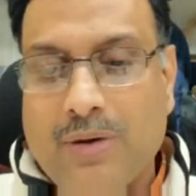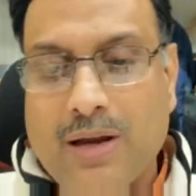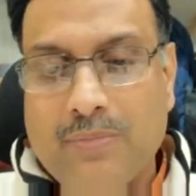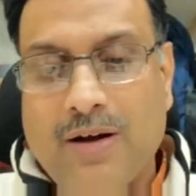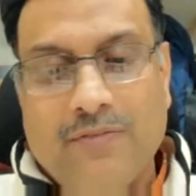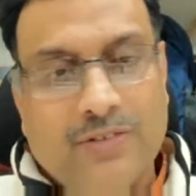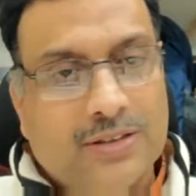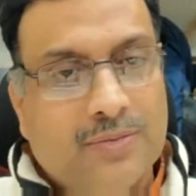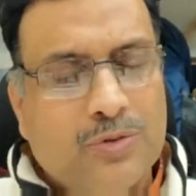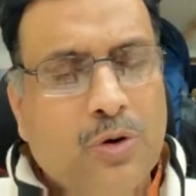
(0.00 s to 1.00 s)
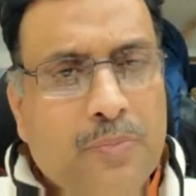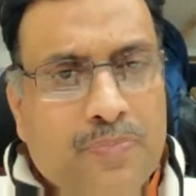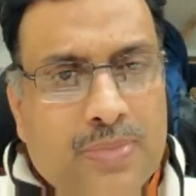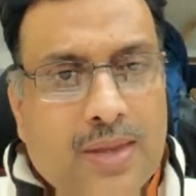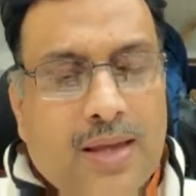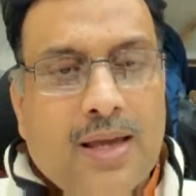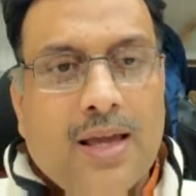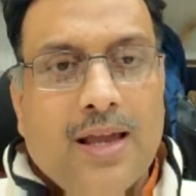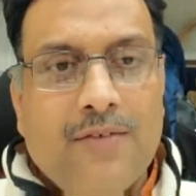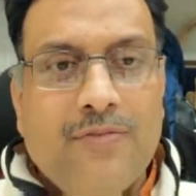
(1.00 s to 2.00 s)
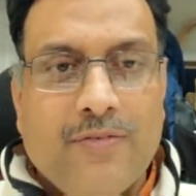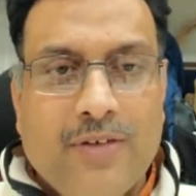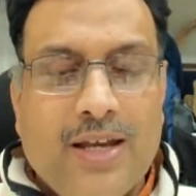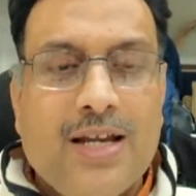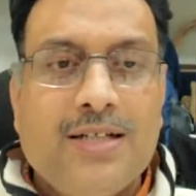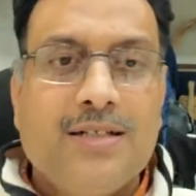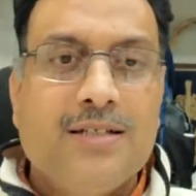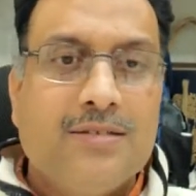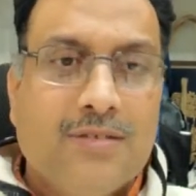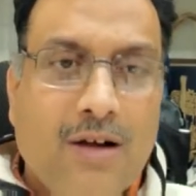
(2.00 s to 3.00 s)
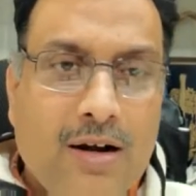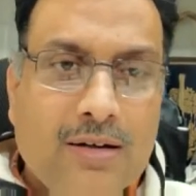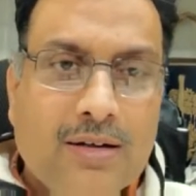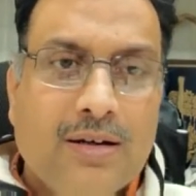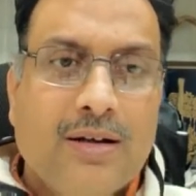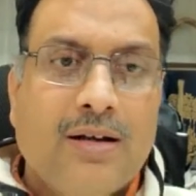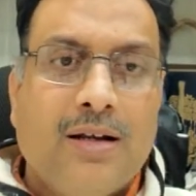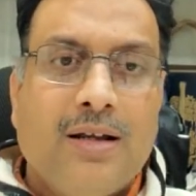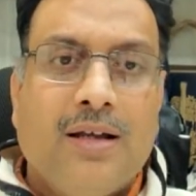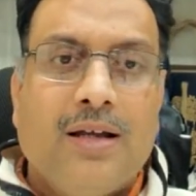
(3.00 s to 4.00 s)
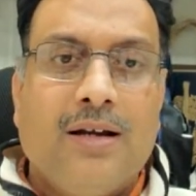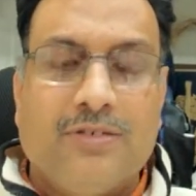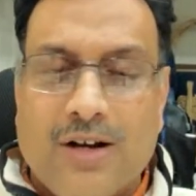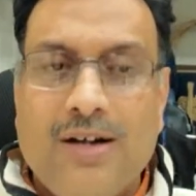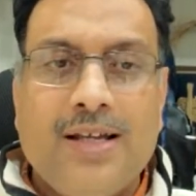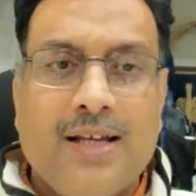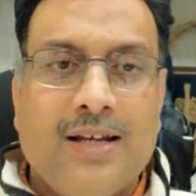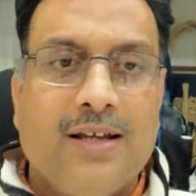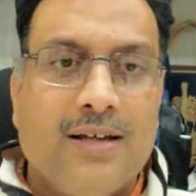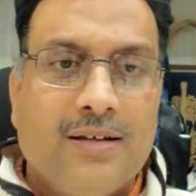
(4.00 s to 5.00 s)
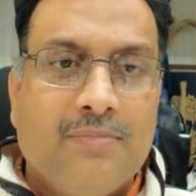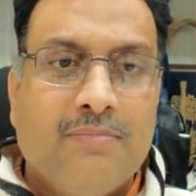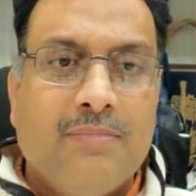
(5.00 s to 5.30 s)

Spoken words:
polymorphism. So if a variation is not resulting in a